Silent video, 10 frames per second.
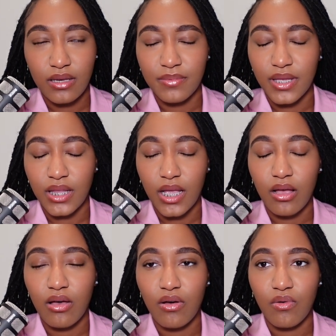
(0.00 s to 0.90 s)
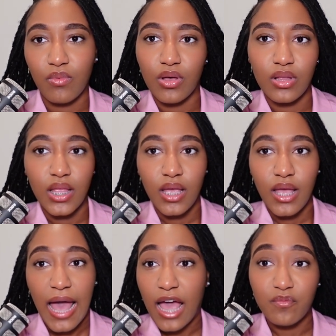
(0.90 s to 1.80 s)
and being like, oh, well,
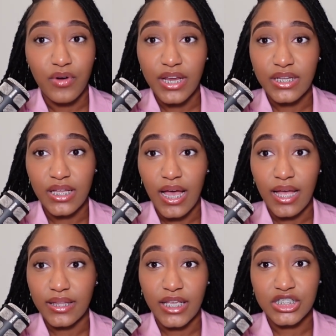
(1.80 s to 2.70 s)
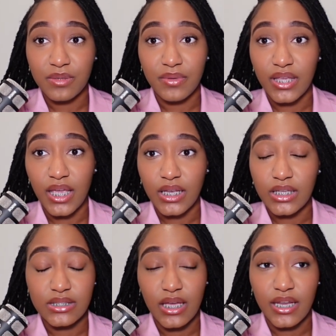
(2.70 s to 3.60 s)
I prayed to God, that should be it,
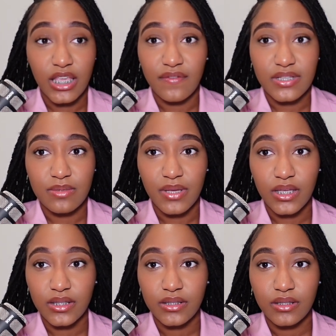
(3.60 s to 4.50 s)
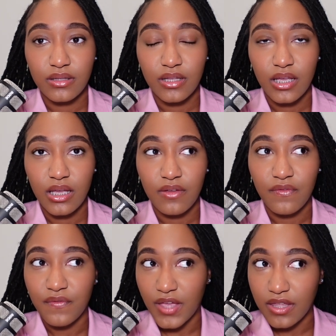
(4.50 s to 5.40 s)
he's gonna give it to me.
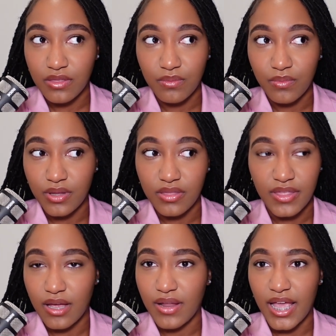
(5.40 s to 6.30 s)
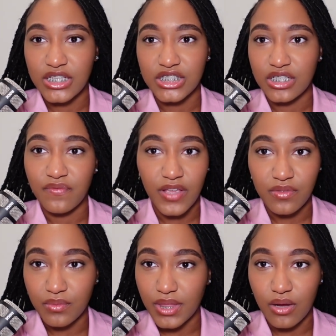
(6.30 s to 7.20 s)
Faith without action,
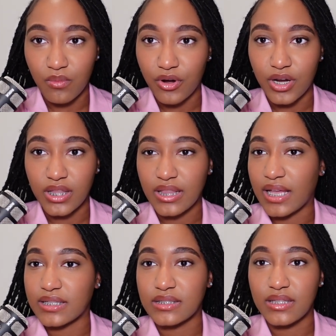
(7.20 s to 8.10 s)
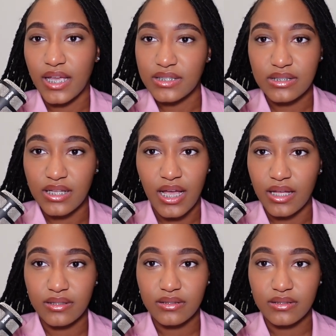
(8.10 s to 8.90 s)
faith without work, that's not